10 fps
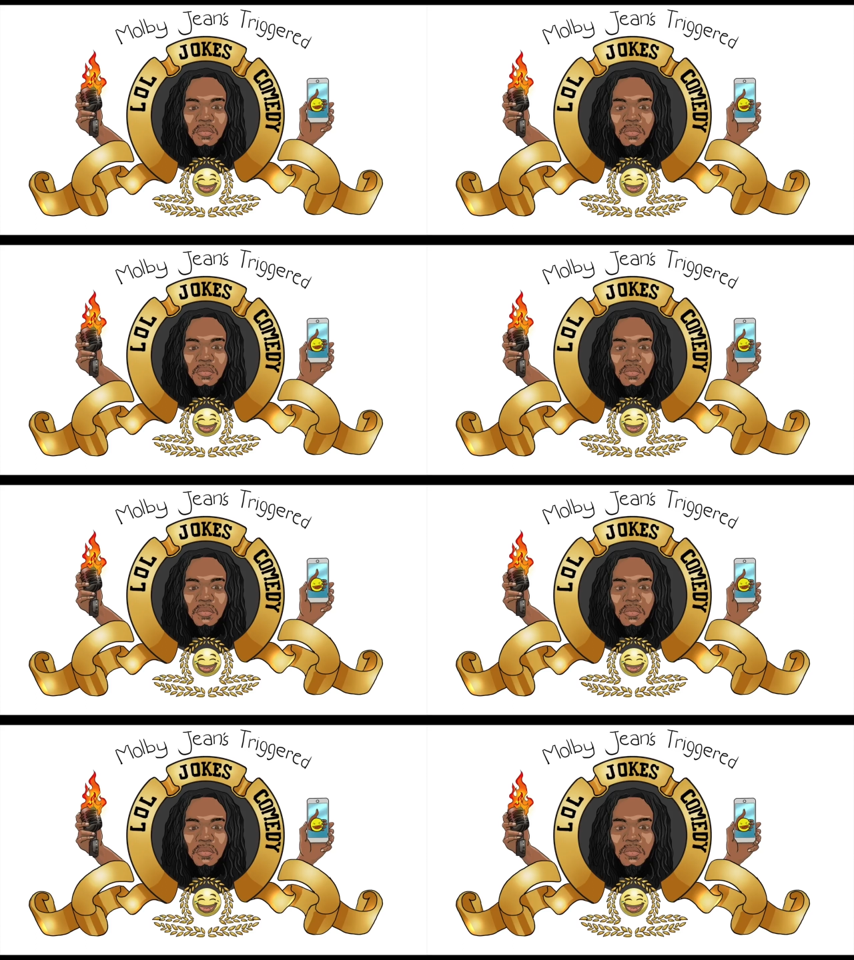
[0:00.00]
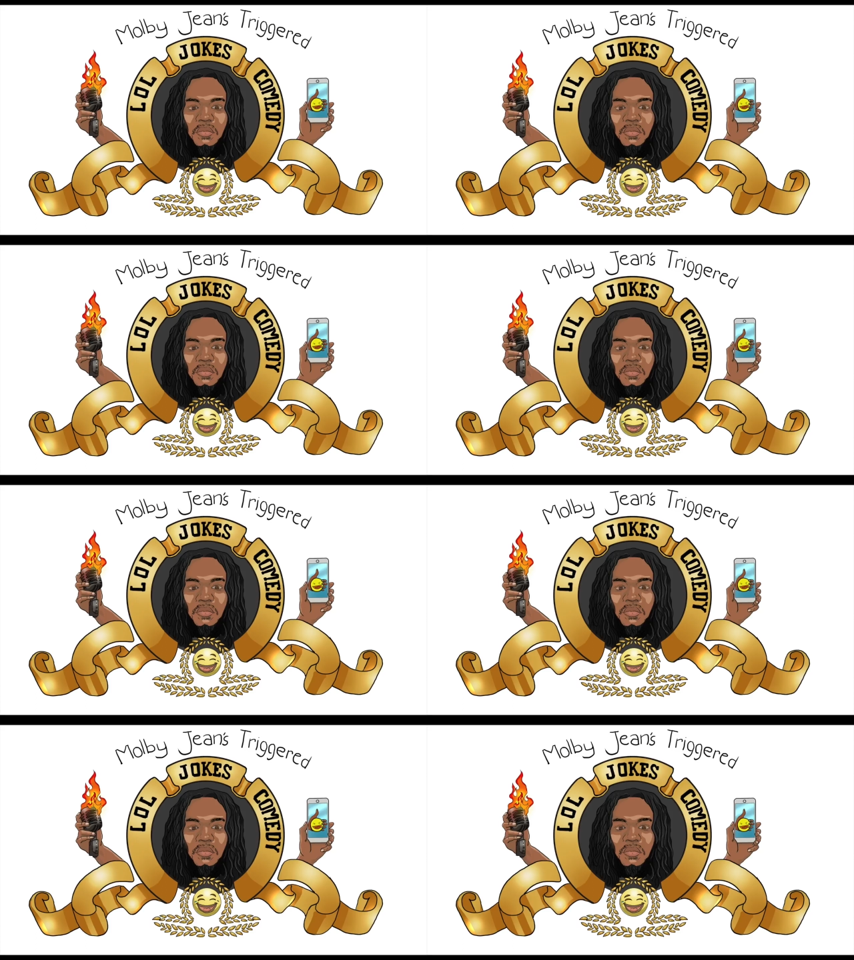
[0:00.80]

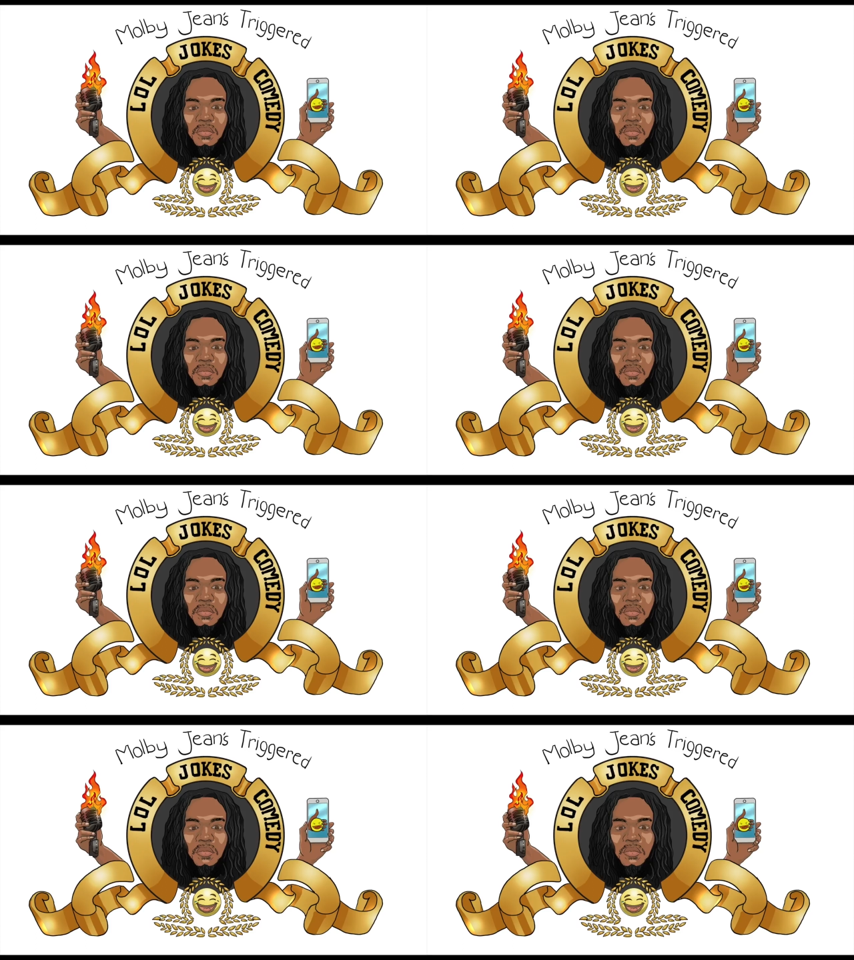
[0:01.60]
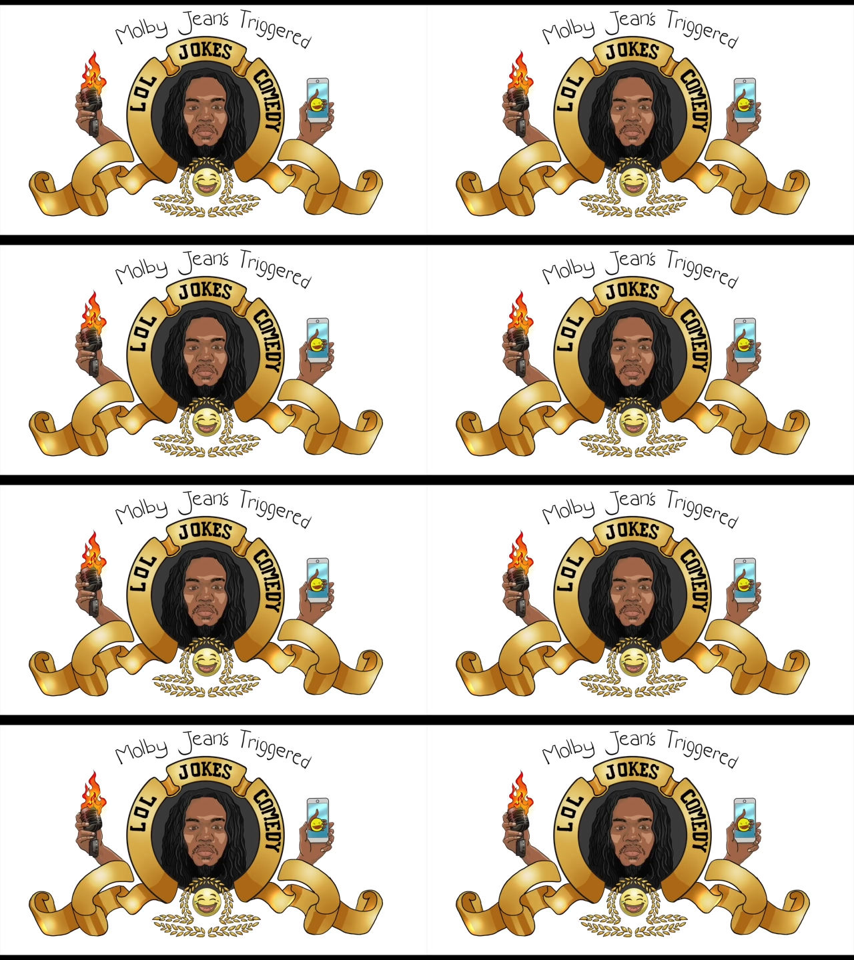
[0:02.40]

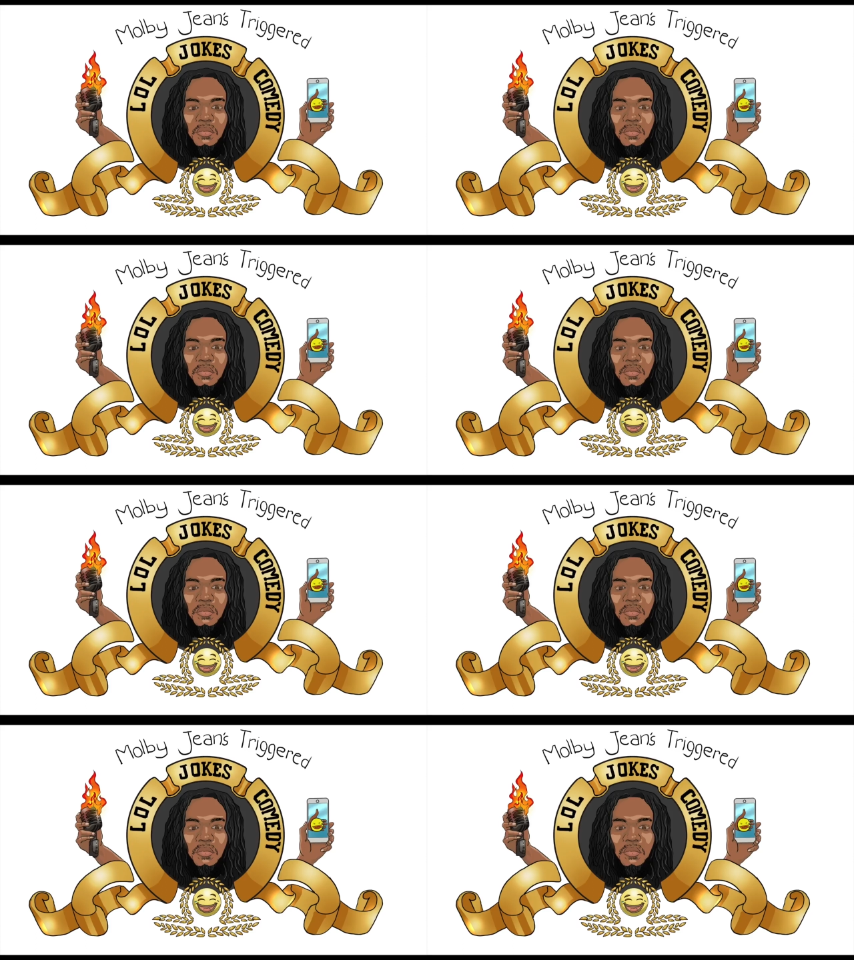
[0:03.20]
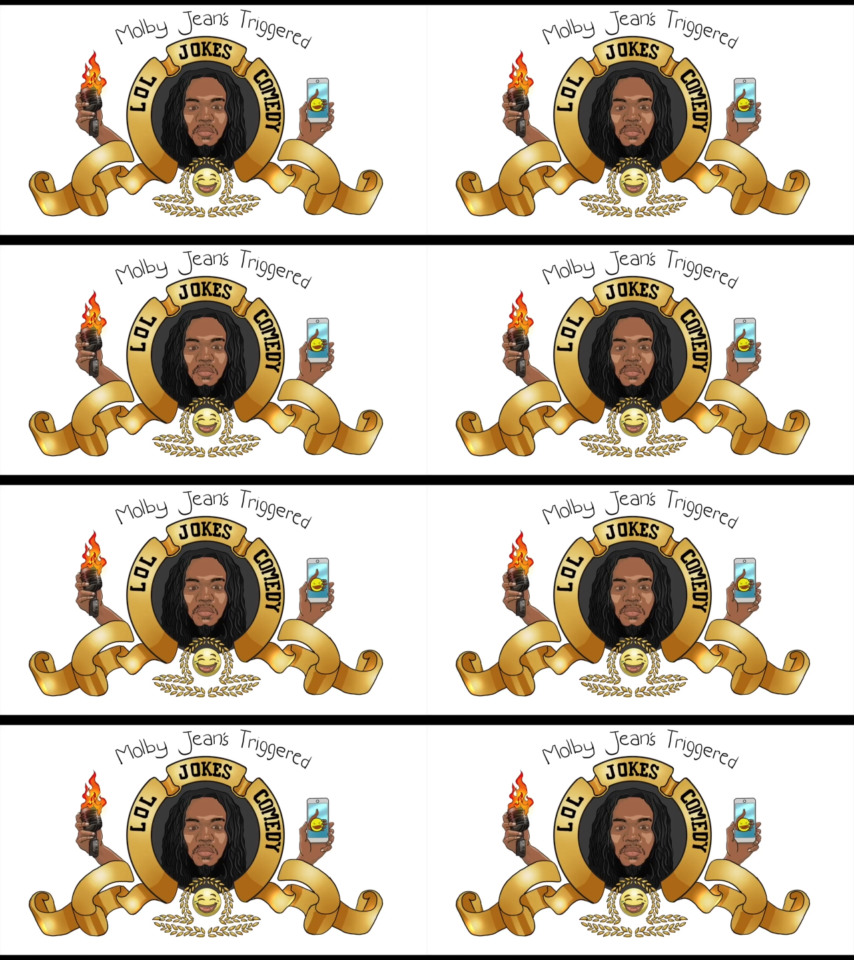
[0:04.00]

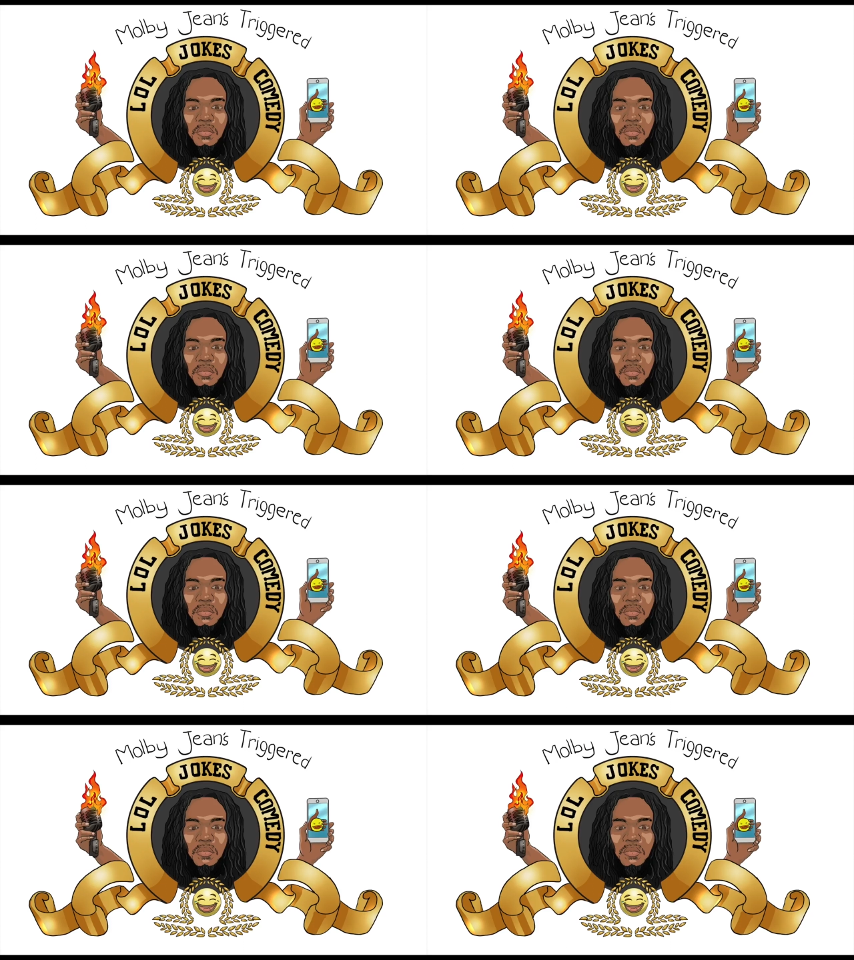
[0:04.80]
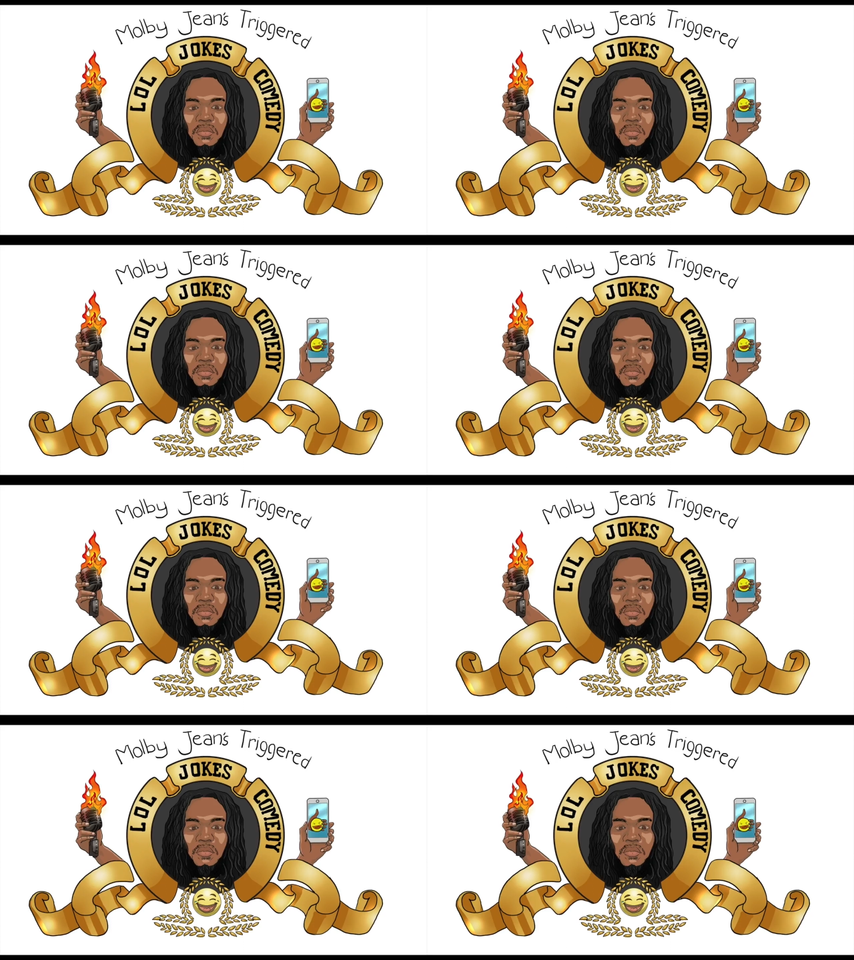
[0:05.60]

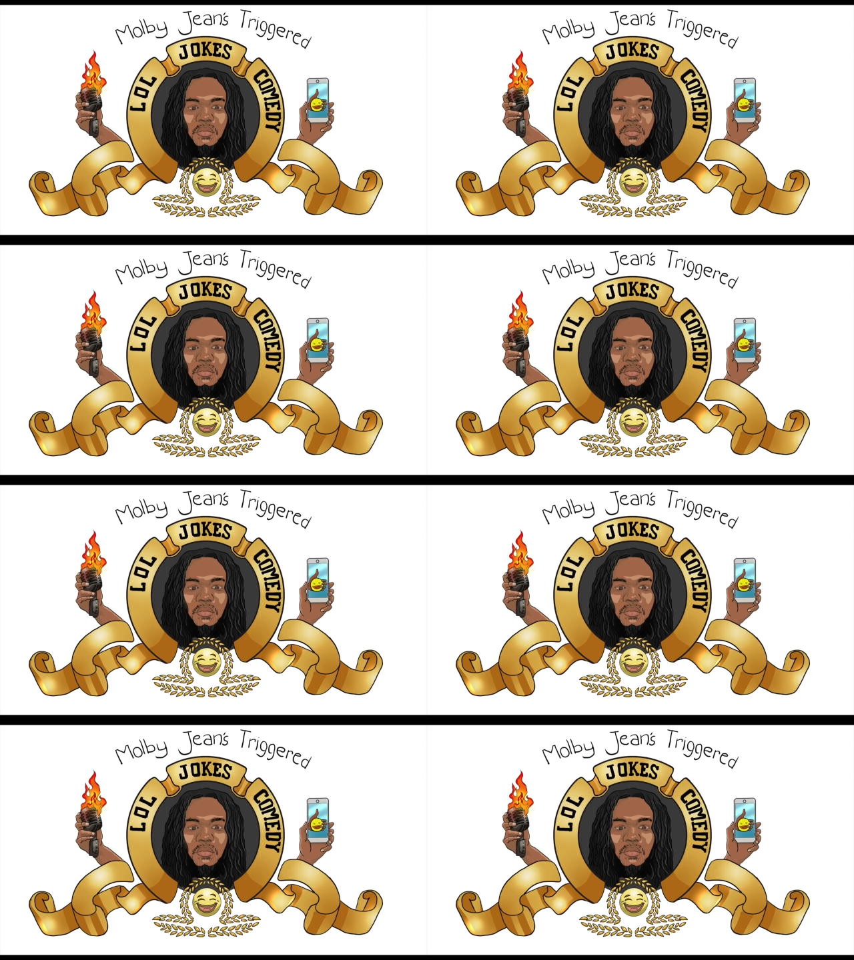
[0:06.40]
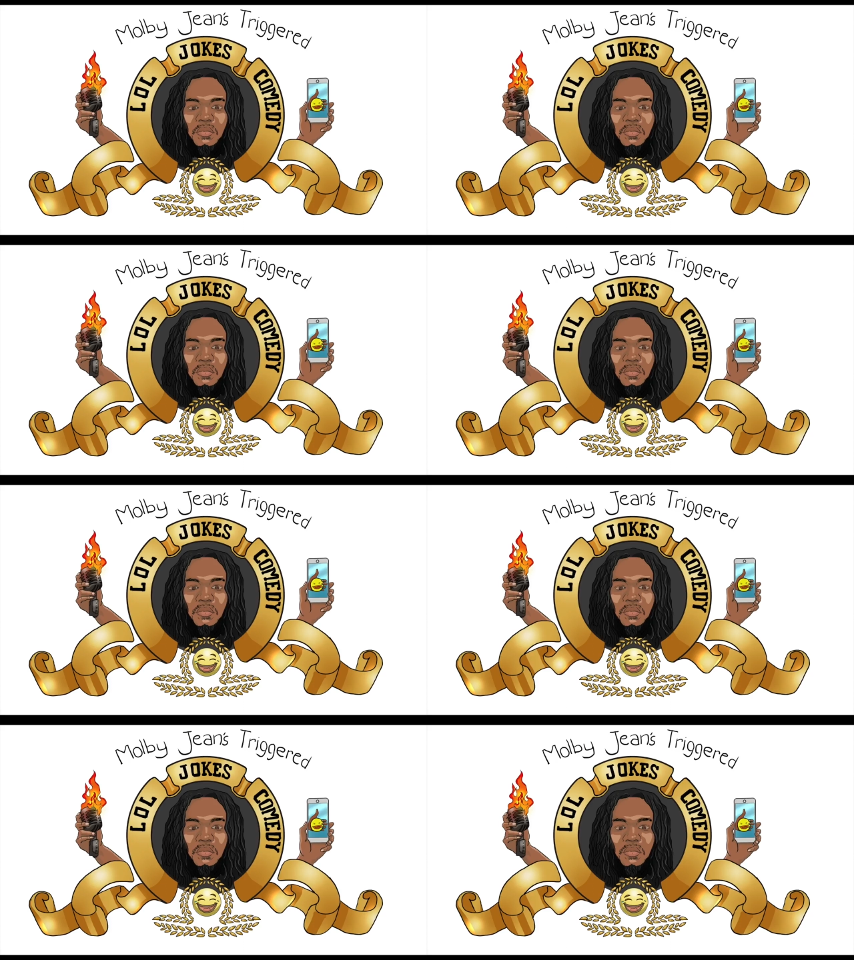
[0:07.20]
The face doesn't move, so there is nothing to read.